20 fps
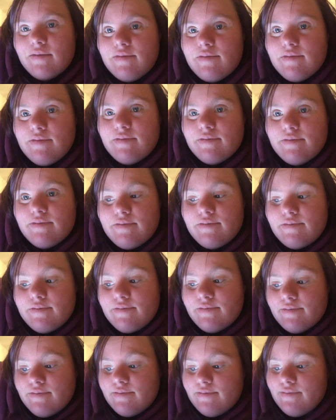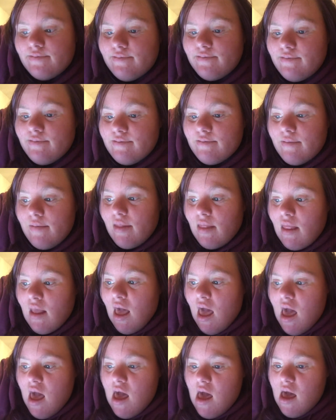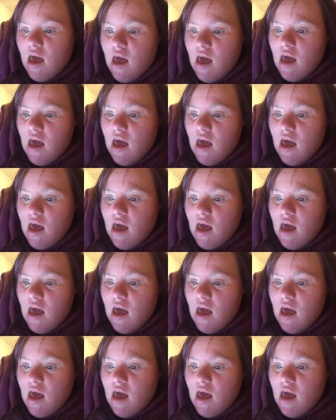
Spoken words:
[no speech]